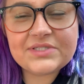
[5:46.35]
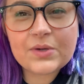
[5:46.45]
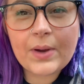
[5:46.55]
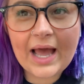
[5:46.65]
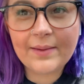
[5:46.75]

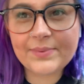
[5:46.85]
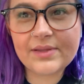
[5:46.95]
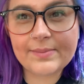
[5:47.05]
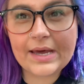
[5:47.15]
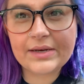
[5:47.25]
happy
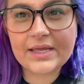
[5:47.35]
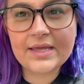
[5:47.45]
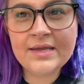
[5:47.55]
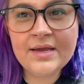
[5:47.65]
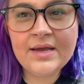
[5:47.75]
about
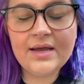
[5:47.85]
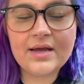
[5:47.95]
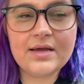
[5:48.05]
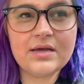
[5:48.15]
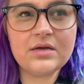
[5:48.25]
it.
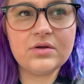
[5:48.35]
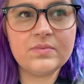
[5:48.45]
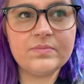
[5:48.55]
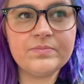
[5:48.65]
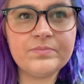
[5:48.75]

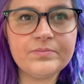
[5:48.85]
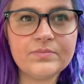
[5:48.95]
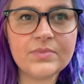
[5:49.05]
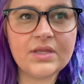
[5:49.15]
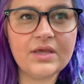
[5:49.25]

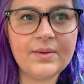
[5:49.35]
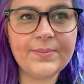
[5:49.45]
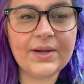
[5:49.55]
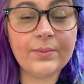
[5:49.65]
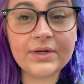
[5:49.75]

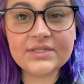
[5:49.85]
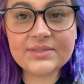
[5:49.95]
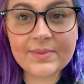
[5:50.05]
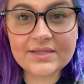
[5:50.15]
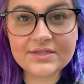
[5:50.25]
But I wanted to
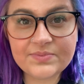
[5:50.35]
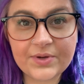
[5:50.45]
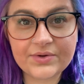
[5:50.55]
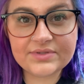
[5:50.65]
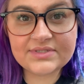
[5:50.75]
make this
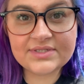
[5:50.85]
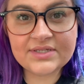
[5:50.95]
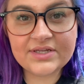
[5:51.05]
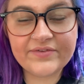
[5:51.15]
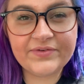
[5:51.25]
post.
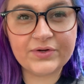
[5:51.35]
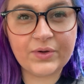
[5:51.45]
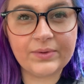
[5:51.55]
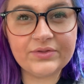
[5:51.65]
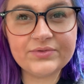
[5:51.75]
If you're
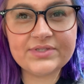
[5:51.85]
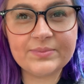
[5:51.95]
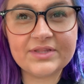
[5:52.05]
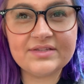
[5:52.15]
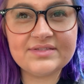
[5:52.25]
going through
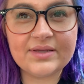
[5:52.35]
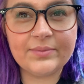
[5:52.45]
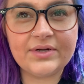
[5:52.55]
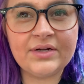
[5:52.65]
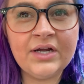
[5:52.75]
something
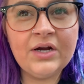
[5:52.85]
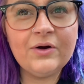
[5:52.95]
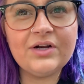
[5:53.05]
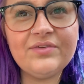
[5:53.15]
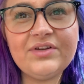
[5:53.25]
similar,
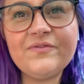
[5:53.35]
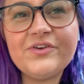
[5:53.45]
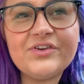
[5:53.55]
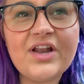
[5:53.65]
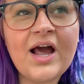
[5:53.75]
or even if
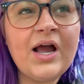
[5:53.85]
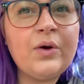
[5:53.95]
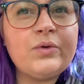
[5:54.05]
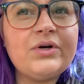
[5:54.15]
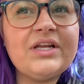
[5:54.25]
you're
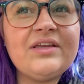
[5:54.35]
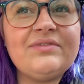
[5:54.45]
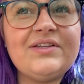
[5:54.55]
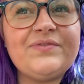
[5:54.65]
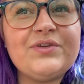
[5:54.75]
not, or
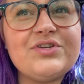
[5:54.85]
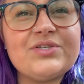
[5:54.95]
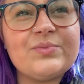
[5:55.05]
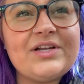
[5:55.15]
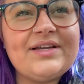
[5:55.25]
even if you
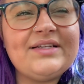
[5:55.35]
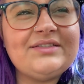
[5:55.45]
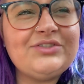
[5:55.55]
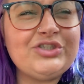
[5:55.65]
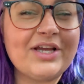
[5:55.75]
just want
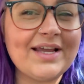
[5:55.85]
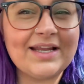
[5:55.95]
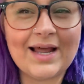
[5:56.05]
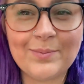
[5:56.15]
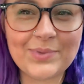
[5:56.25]
to check
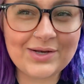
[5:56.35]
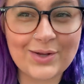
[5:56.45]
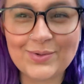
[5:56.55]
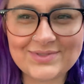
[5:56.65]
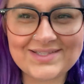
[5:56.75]
it out and be
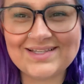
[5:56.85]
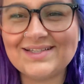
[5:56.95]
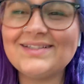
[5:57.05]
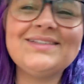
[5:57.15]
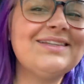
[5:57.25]

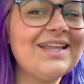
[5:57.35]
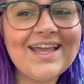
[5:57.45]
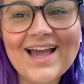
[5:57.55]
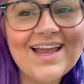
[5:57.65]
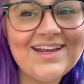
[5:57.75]
nosy
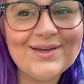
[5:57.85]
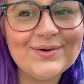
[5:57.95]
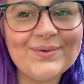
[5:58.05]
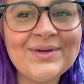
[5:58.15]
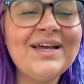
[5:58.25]
like I do,